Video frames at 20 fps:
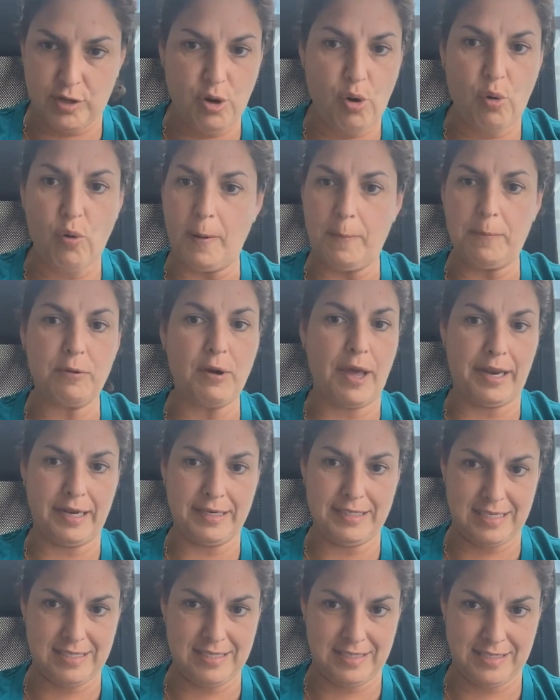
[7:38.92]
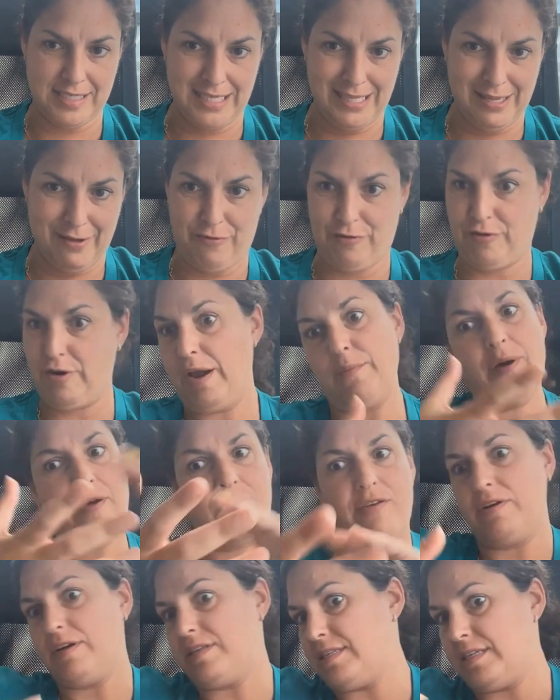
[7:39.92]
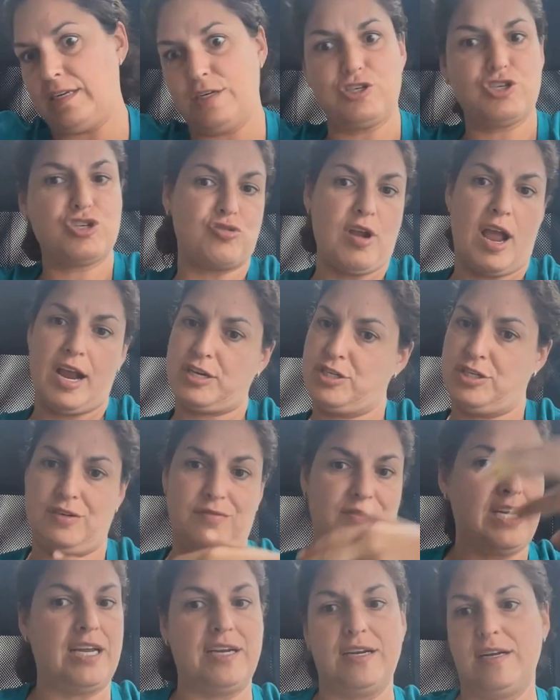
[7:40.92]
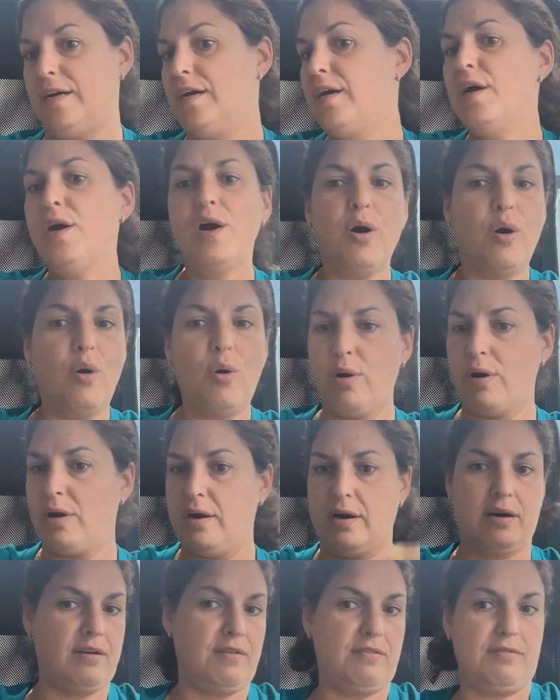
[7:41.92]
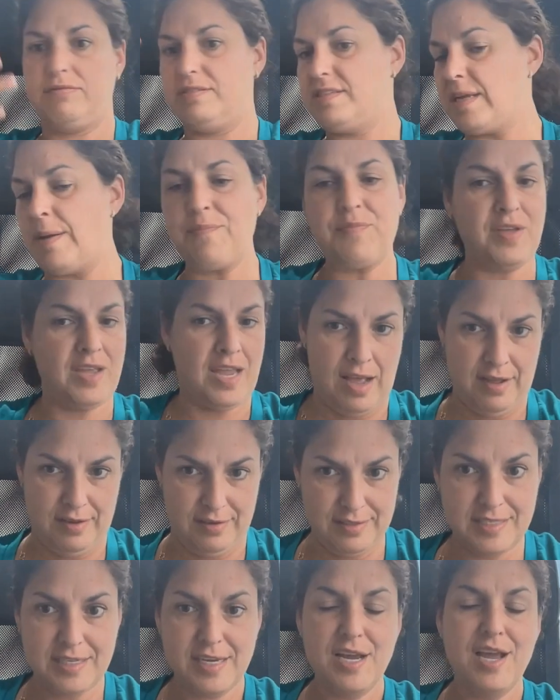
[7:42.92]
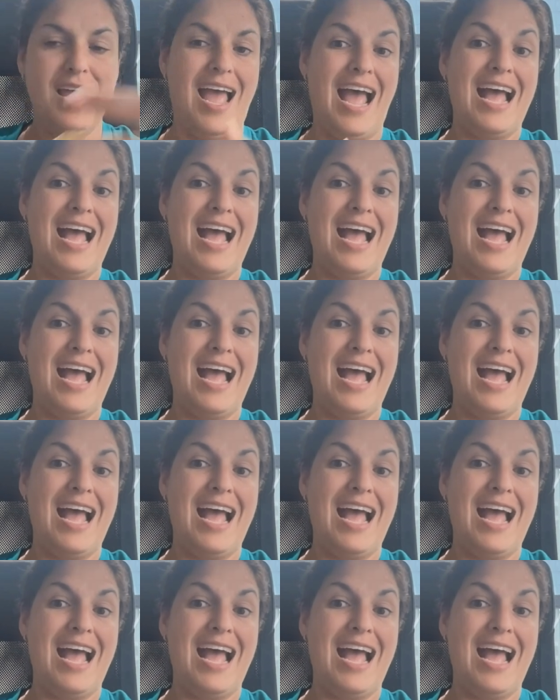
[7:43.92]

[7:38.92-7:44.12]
the core product isn't delivering, whether it's an extraction of data or something else.